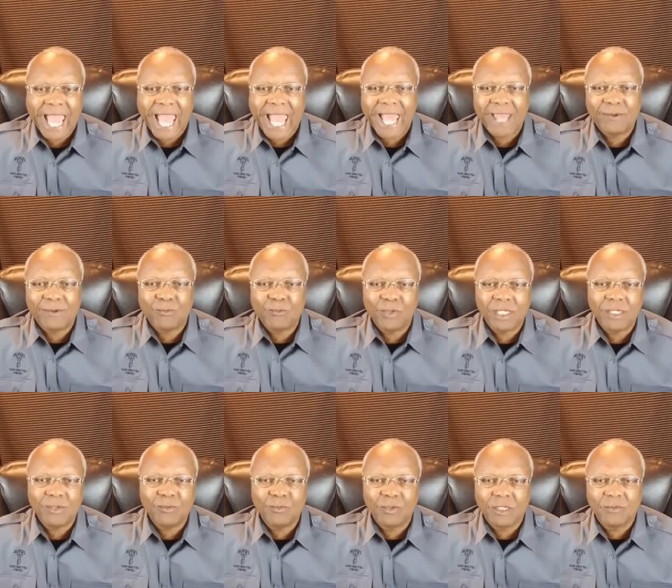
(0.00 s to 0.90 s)
and
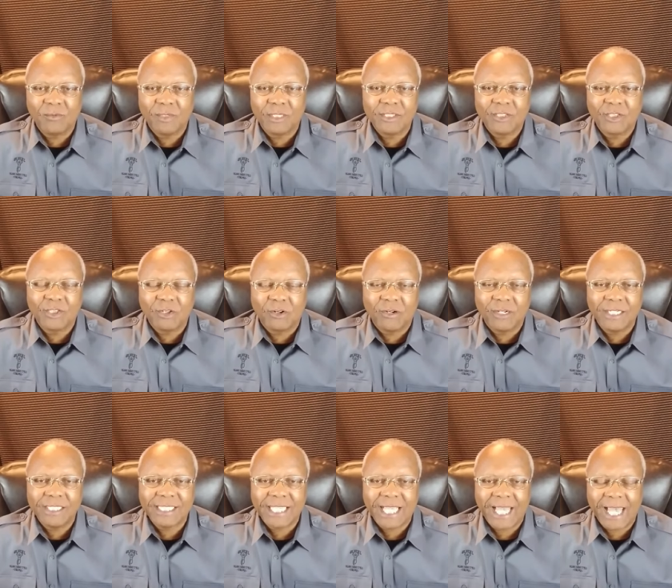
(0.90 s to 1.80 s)
we will
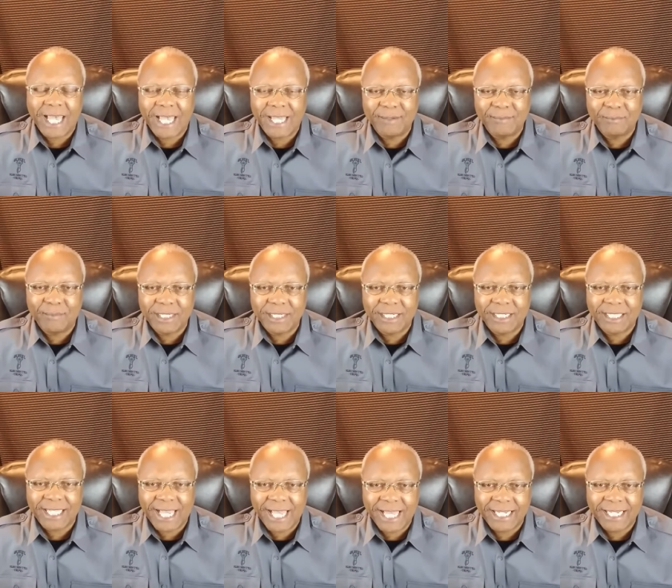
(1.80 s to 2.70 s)
rejoice and be
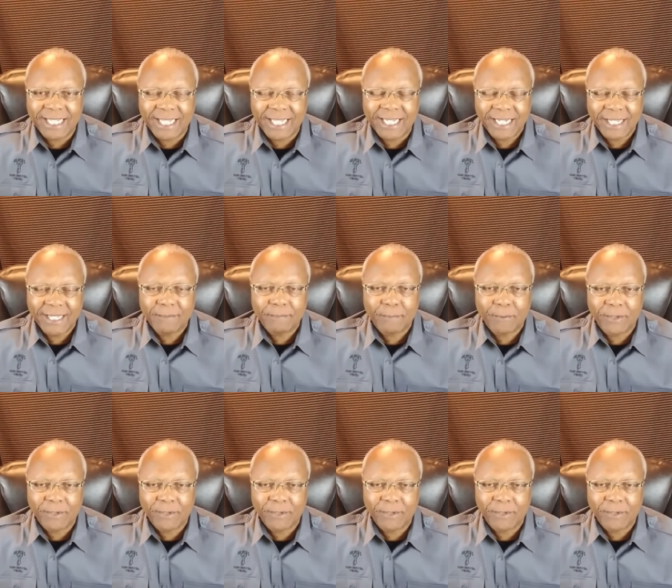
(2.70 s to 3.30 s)
glad in it.